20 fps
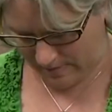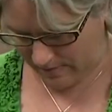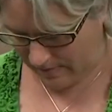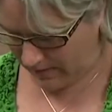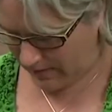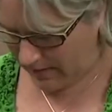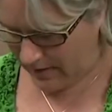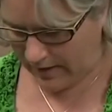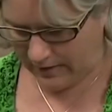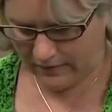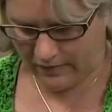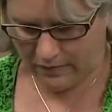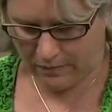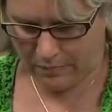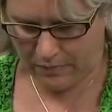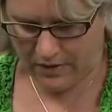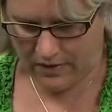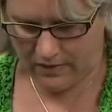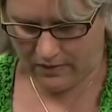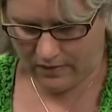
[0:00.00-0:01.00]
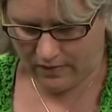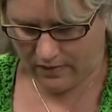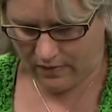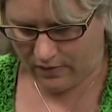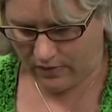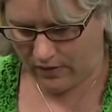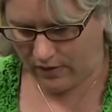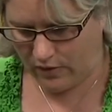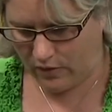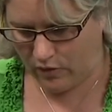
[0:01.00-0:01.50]
The next piece
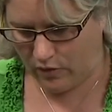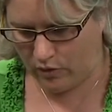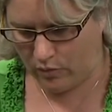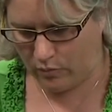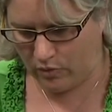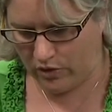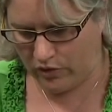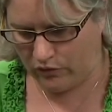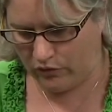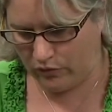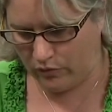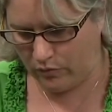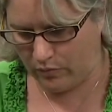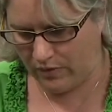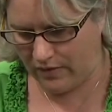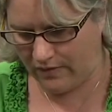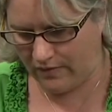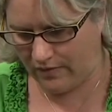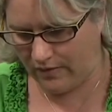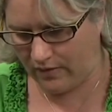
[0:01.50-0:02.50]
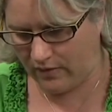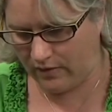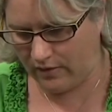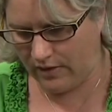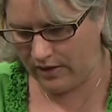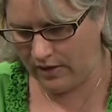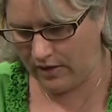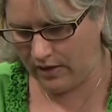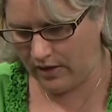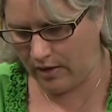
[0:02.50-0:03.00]
that you're going to want to do is to
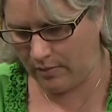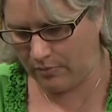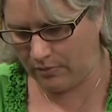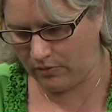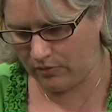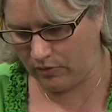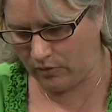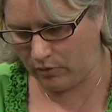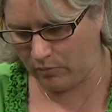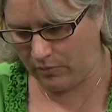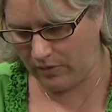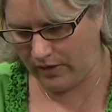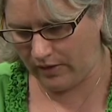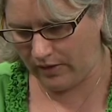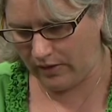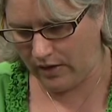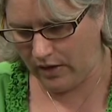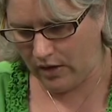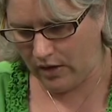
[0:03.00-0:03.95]
clean it up a little bit.